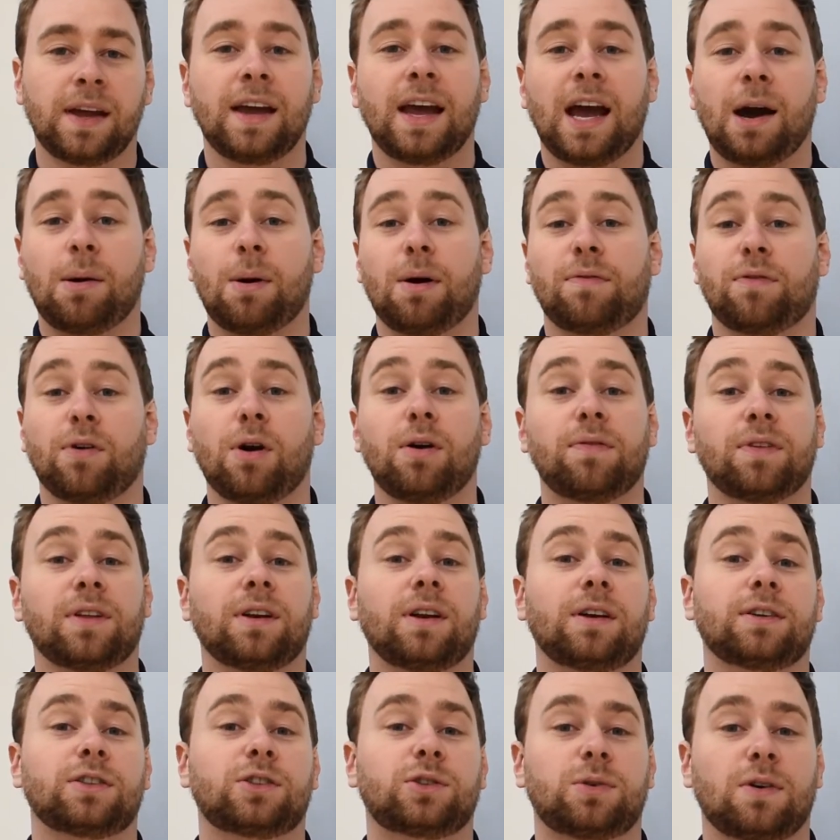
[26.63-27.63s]
However, over the
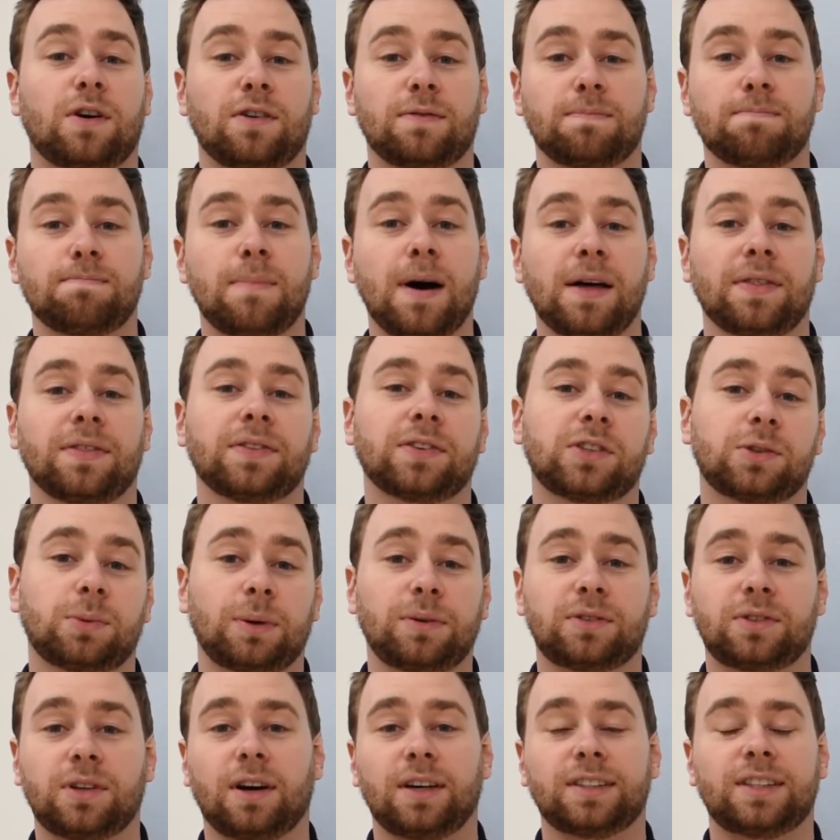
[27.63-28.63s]
last 12 months,
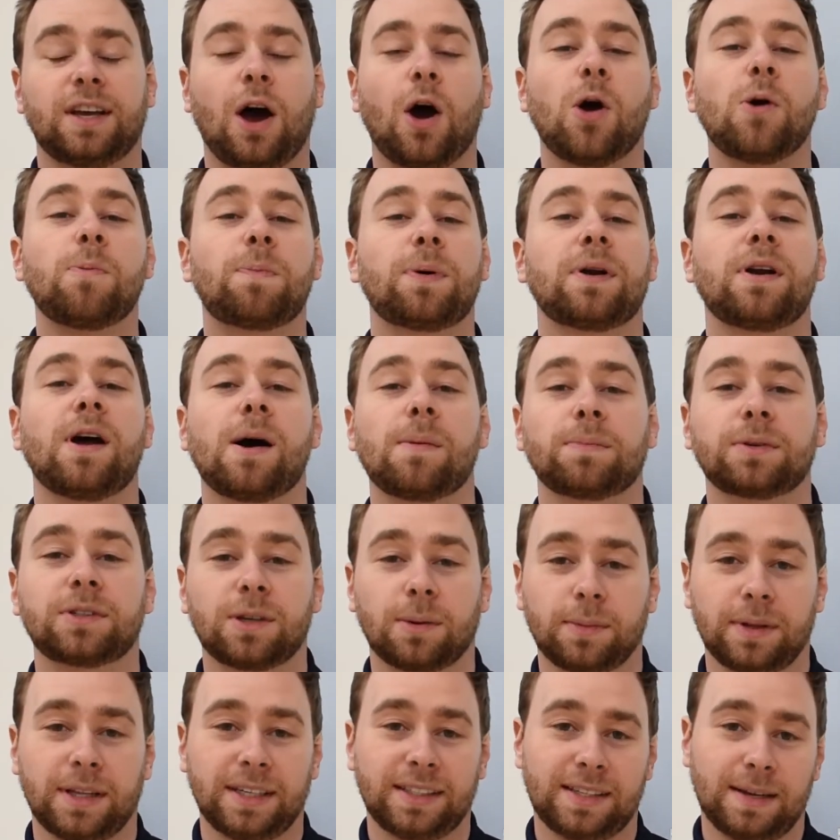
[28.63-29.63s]
we've started to open up
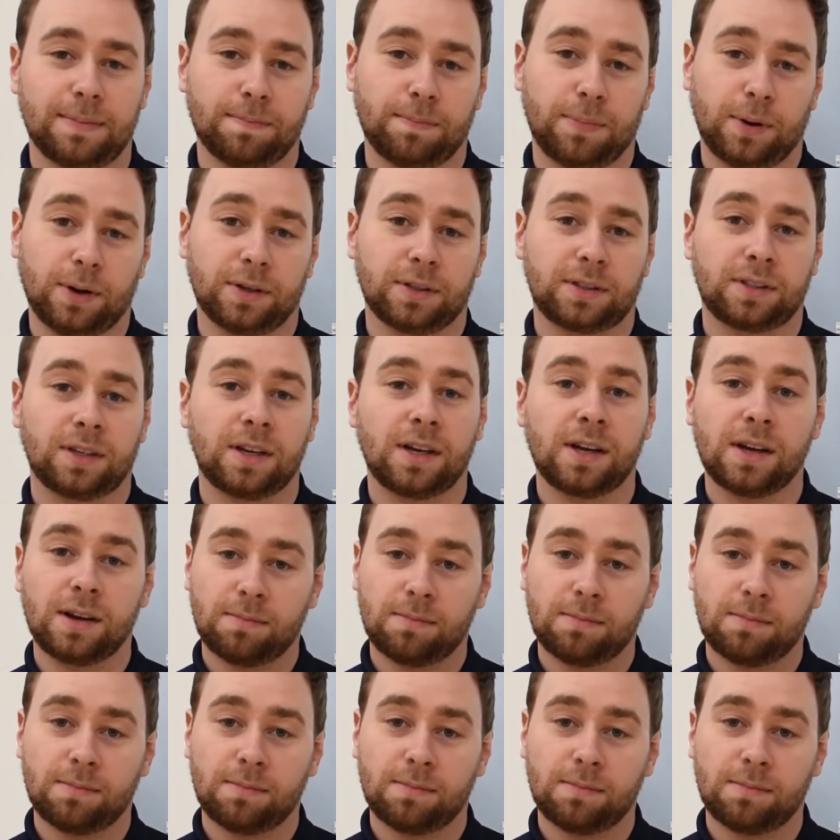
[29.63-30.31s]
some of these inputs.